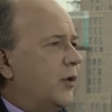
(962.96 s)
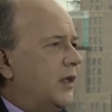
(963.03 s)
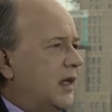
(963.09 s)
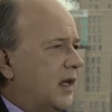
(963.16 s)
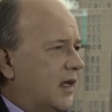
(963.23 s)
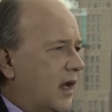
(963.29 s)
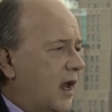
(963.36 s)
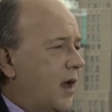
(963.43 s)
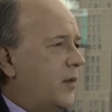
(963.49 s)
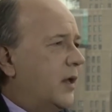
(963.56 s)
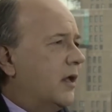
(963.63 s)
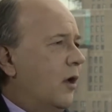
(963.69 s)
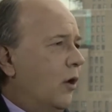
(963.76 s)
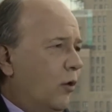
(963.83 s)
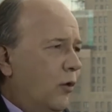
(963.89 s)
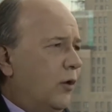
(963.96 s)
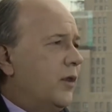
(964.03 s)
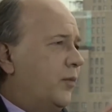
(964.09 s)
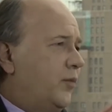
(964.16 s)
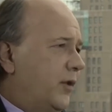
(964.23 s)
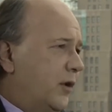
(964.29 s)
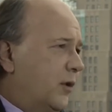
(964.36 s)
on the economic or
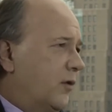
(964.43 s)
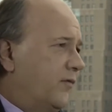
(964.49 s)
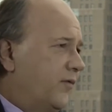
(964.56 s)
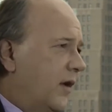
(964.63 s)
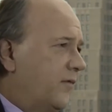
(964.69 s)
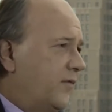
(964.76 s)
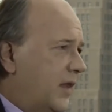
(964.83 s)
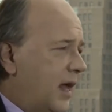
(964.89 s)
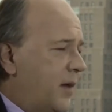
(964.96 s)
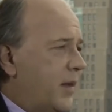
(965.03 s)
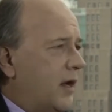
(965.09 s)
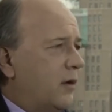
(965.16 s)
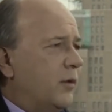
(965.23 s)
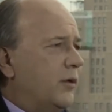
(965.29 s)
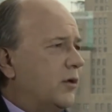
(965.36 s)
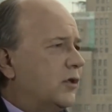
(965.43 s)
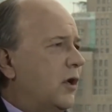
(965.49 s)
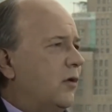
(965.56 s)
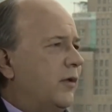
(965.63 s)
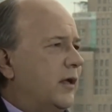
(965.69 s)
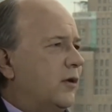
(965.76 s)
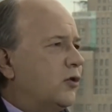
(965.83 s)
the political front for that matter. When there's
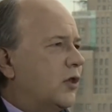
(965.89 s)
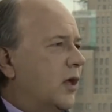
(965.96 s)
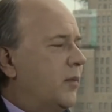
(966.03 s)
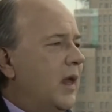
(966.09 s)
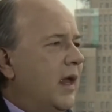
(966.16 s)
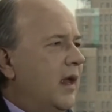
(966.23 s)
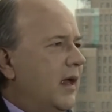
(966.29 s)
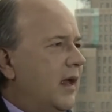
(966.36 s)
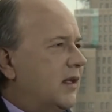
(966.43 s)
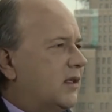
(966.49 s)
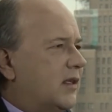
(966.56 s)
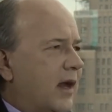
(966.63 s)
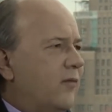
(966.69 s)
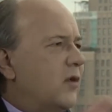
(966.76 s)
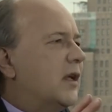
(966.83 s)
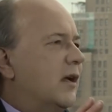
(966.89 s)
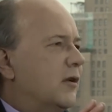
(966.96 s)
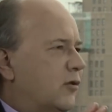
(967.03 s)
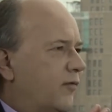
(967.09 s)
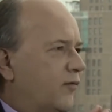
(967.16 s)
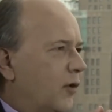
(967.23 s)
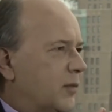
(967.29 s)
no leadership, it's every
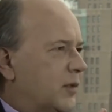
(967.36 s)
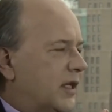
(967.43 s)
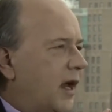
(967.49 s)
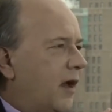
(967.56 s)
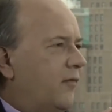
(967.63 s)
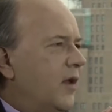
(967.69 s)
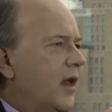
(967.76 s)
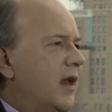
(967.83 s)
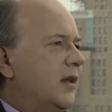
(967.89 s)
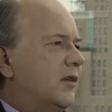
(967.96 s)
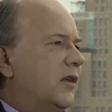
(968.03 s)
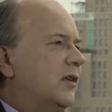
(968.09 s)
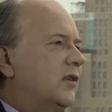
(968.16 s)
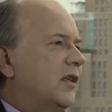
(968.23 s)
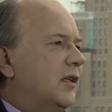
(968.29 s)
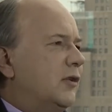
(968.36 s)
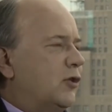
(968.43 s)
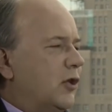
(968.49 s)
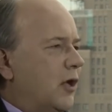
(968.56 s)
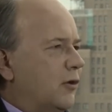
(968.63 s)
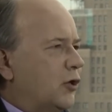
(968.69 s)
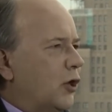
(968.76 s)
country for himself. So you see,
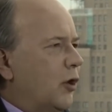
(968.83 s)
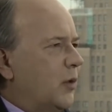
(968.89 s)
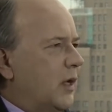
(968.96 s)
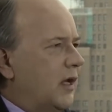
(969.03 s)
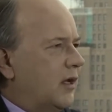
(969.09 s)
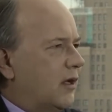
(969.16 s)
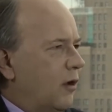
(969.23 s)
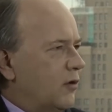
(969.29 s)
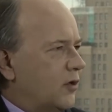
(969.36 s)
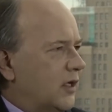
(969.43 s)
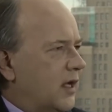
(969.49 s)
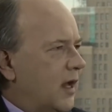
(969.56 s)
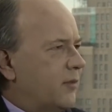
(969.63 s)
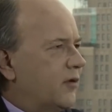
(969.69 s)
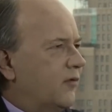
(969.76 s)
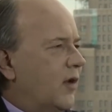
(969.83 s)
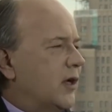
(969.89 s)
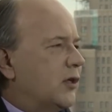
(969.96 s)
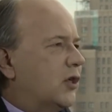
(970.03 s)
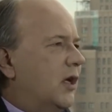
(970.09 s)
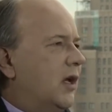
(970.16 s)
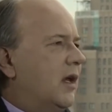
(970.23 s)
Germany cozying up to
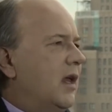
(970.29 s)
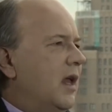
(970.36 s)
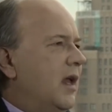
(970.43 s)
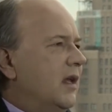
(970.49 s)
Russia.